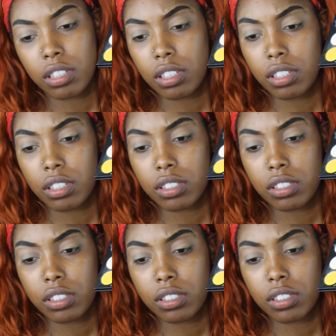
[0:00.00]
to,
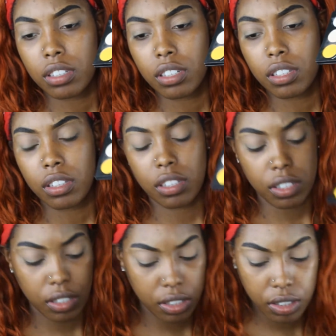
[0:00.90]
and I
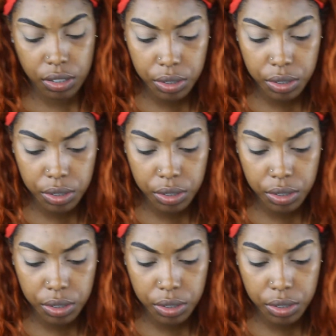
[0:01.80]
mixed those